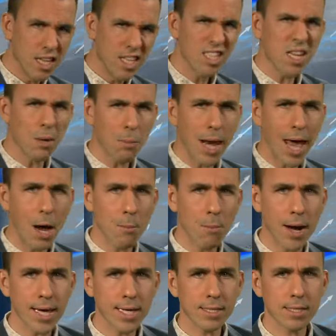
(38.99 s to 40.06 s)
Some cloud
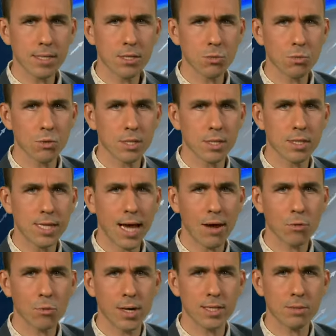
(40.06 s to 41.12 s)
breaks towards the
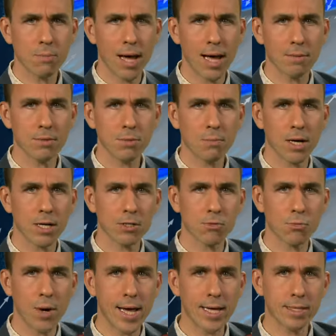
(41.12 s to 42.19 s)
southwest, perhaps parts
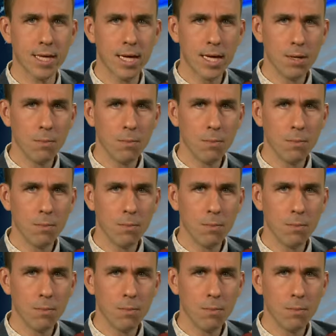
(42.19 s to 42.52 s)
of Wales,